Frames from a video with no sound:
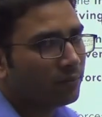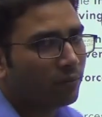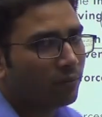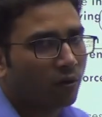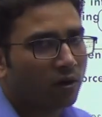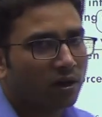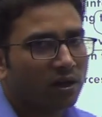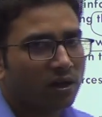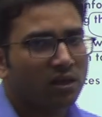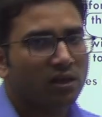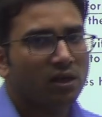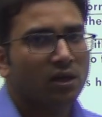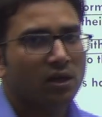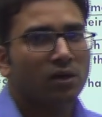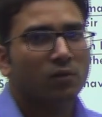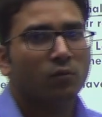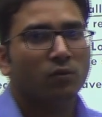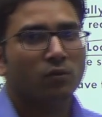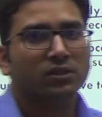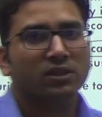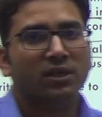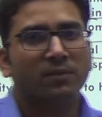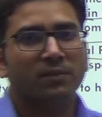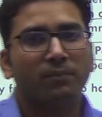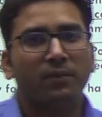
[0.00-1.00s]
body,
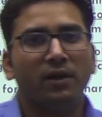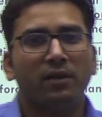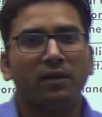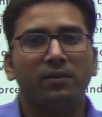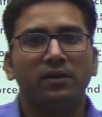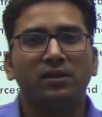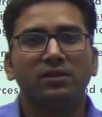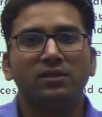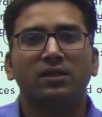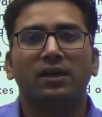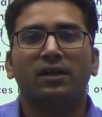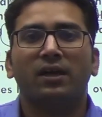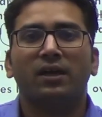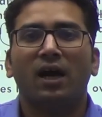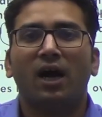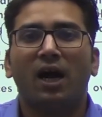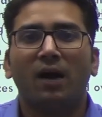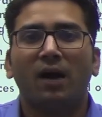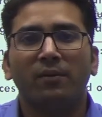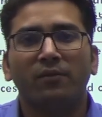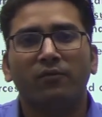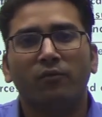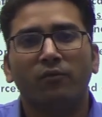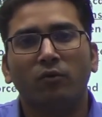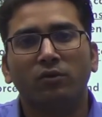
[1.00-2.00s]
which simply means that
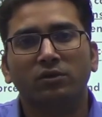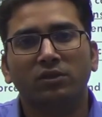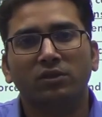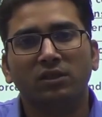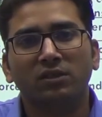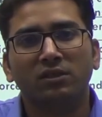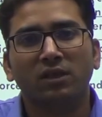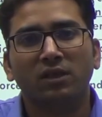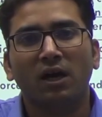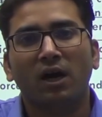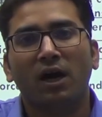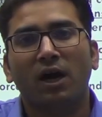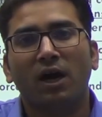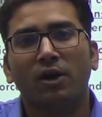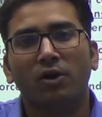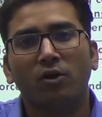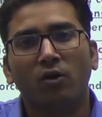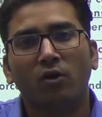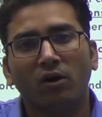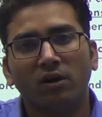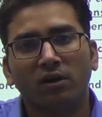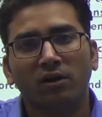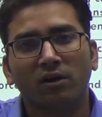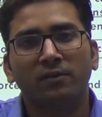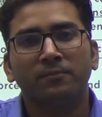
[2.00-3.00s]
armed forces are
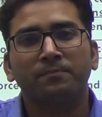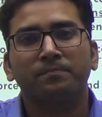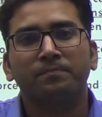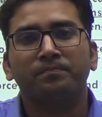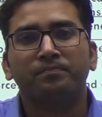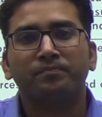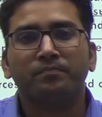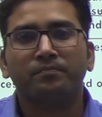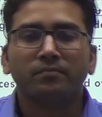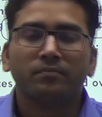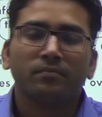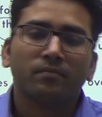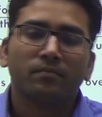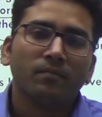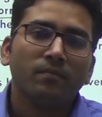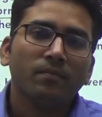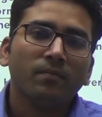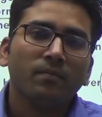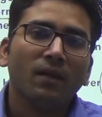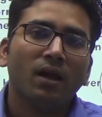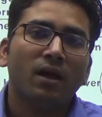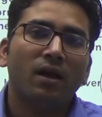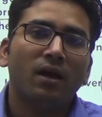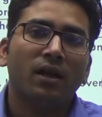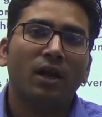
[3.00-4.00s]
not
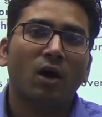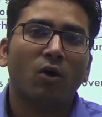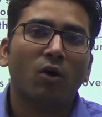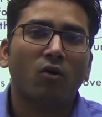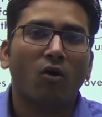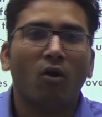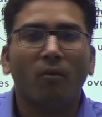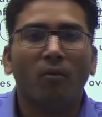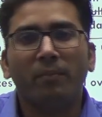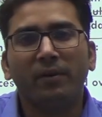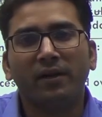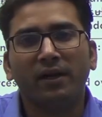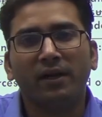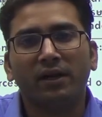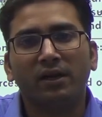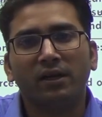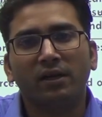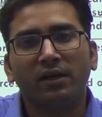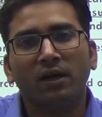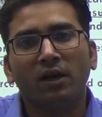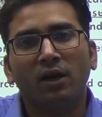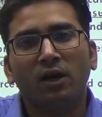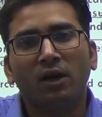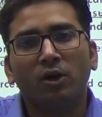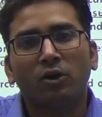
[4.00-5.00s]
now competent
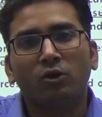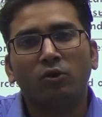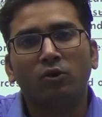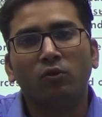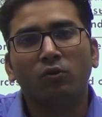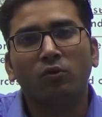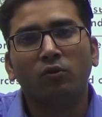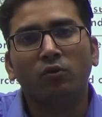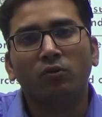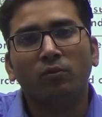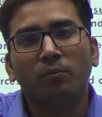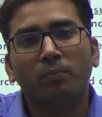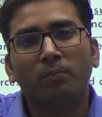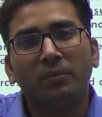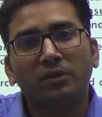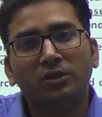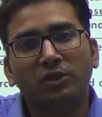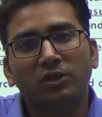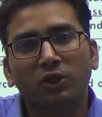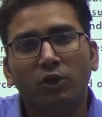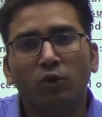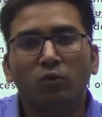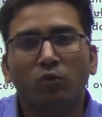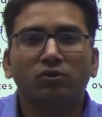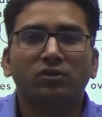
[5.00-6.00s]
to
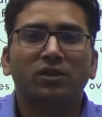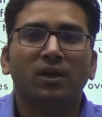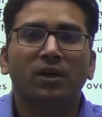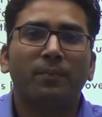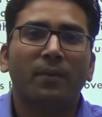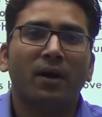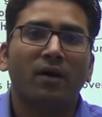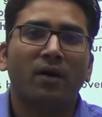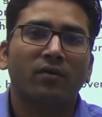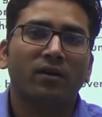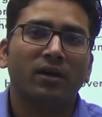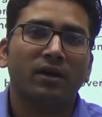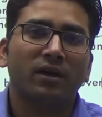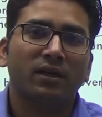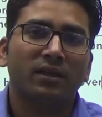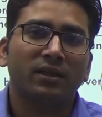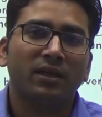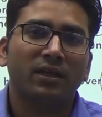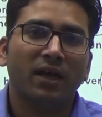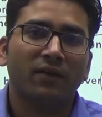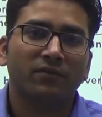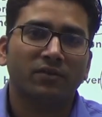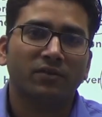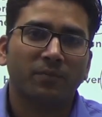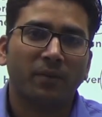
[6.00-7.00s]
misuse the power under
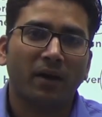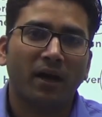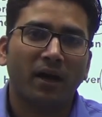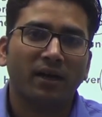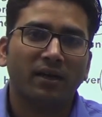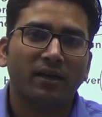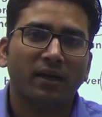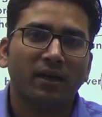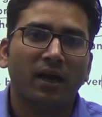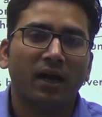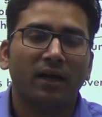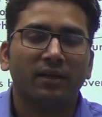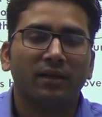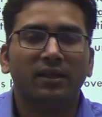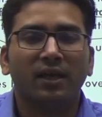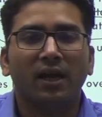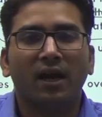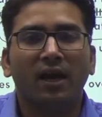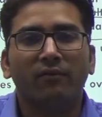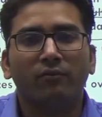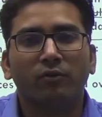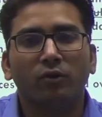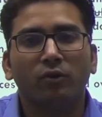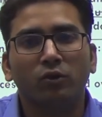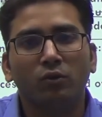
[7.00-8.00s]
the AFSPA Act, and they
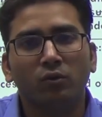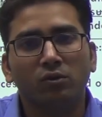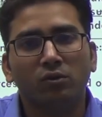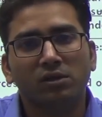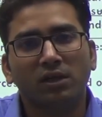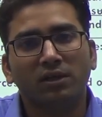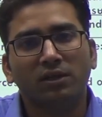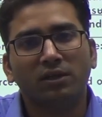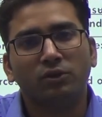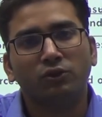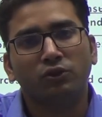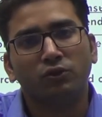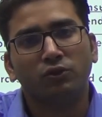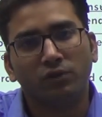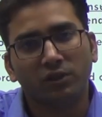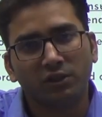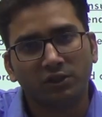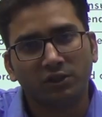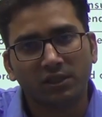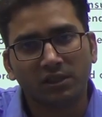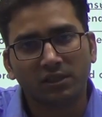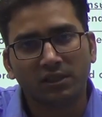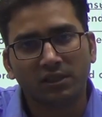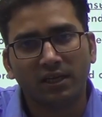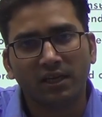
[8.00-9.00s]
have to use it
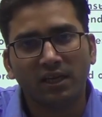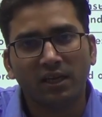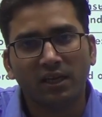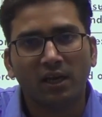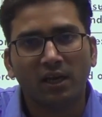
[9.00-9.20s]
judiciously